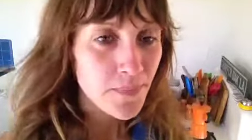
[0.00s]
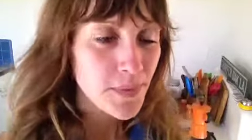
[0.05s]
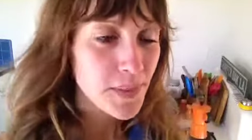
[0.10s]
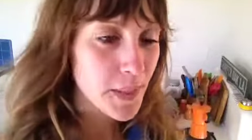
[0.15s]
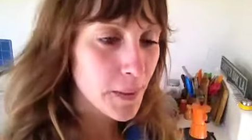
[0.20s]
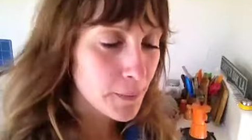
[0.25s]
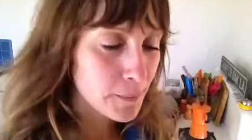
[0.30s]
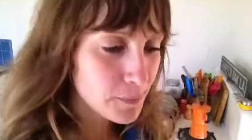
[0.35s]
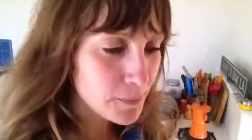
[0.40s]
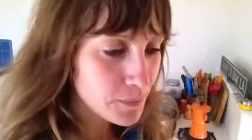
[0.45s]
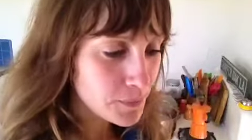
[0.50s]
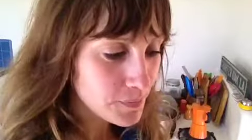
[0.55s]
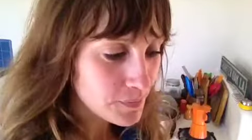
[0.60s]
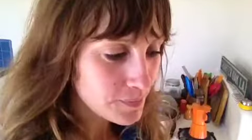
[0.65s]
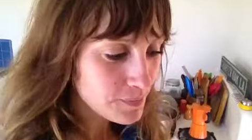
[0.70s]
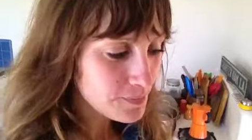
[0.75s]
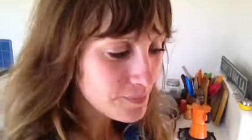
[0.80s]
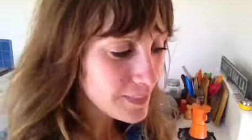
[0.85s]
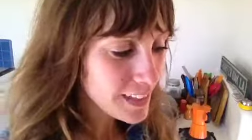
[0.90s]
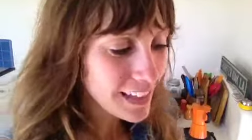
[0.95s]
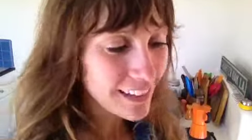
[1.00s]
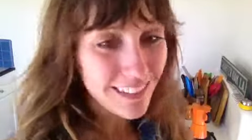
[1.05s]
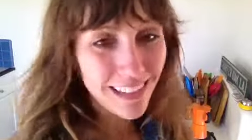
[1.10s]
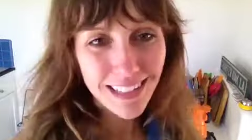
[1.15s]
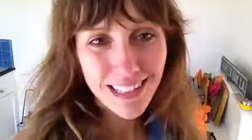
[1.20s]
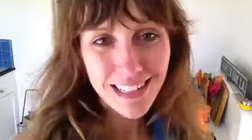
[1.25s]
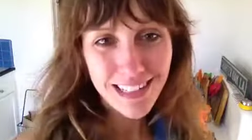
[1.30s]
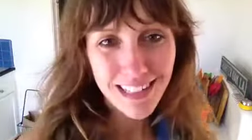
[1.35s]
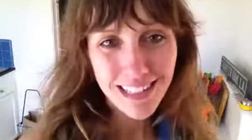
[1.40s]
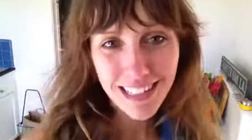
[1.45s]
So
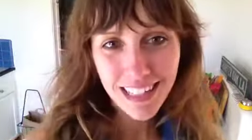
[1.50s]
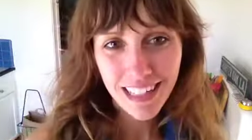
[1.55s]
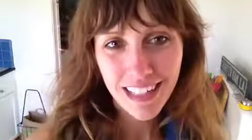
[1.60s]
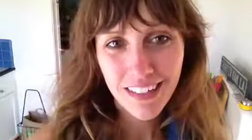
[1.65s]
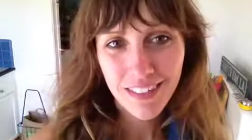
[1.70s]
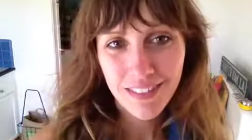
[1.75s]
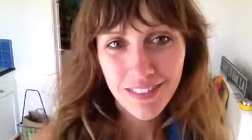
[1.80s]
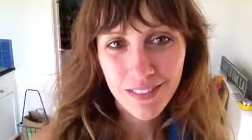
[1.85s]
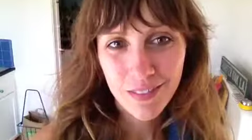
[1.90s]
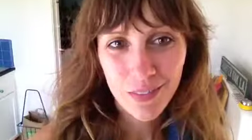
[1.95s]
that's just kind of